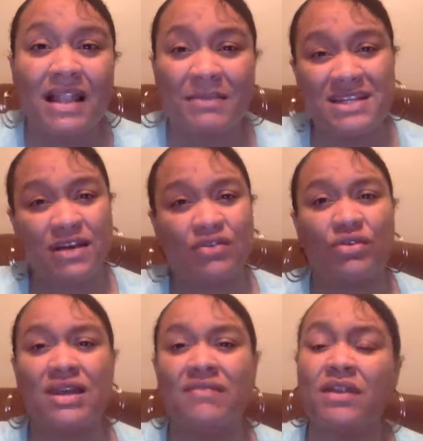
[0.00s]
Let me tell
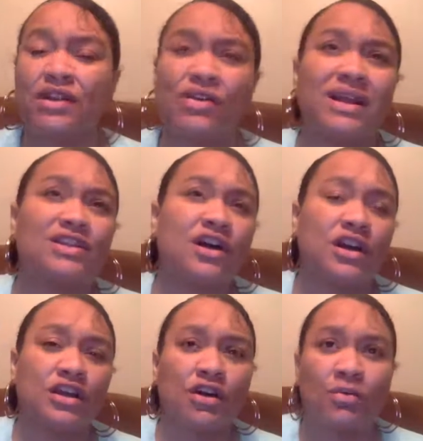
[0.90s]
you, even learning
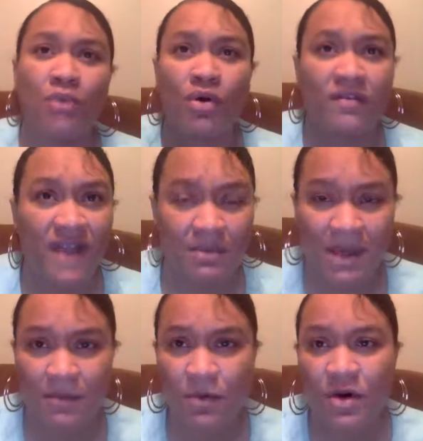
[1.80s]
to,
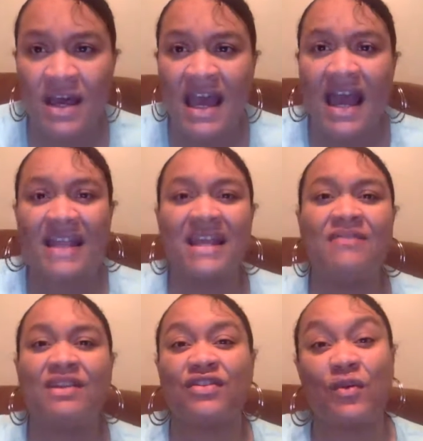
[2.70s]
motivate people, and
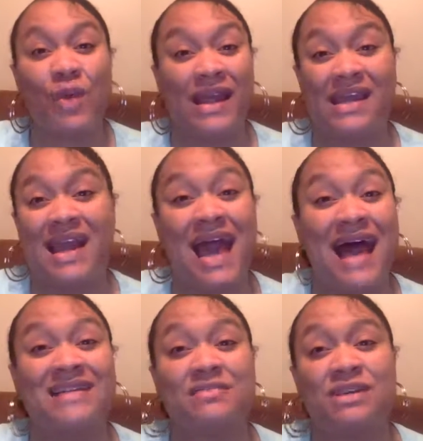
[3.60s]
even in the way he
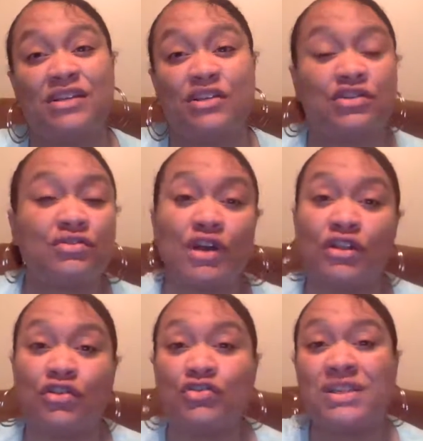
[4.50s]
has me to do
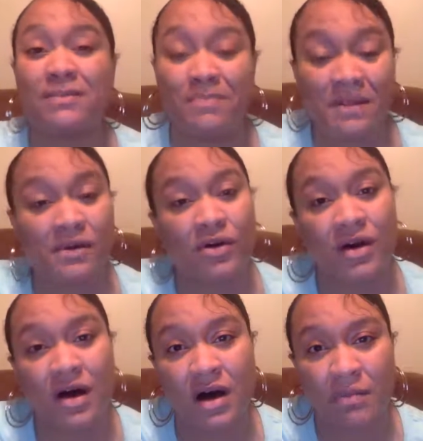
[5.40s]
it using
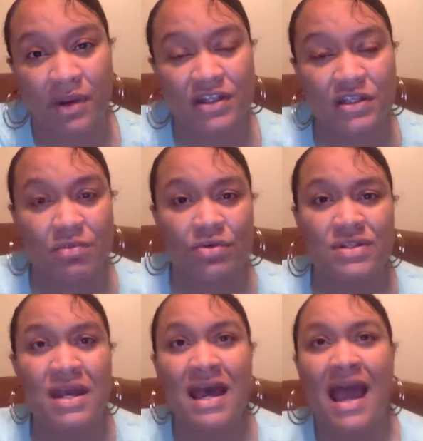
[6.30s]
biblical
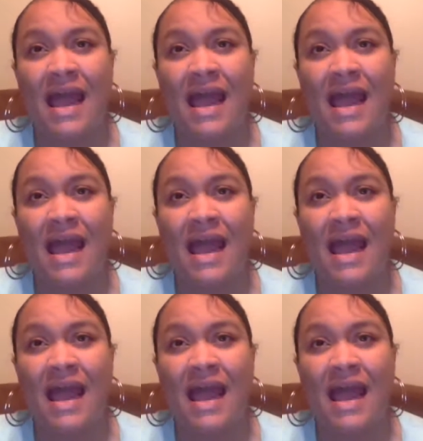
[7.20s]
principles,